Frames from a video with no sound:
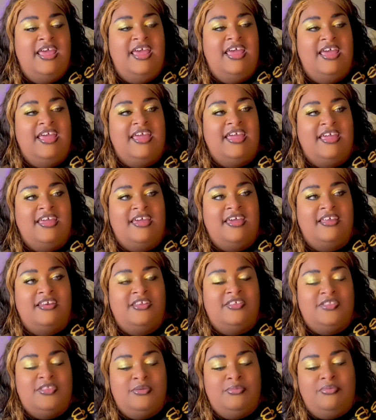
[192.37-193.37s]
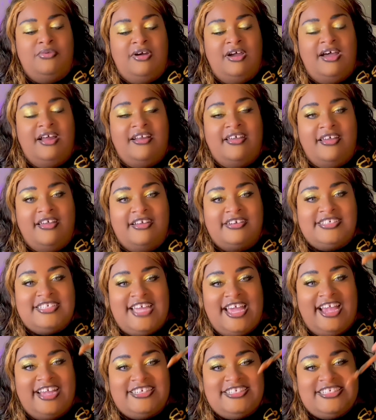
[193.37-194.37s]
And the product
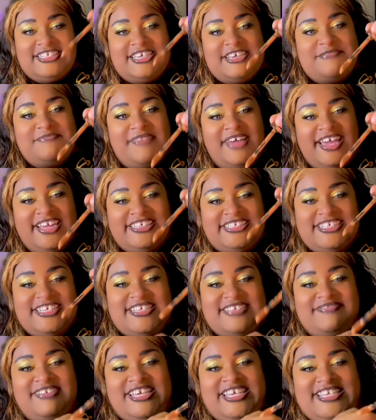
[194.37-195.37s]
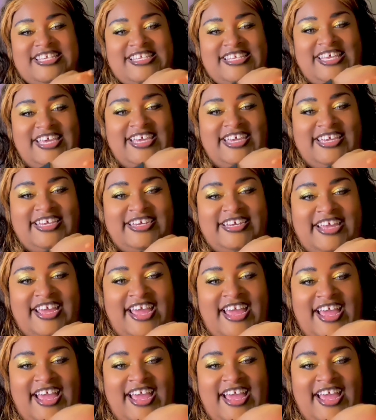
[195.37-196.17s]
actually matches my skin.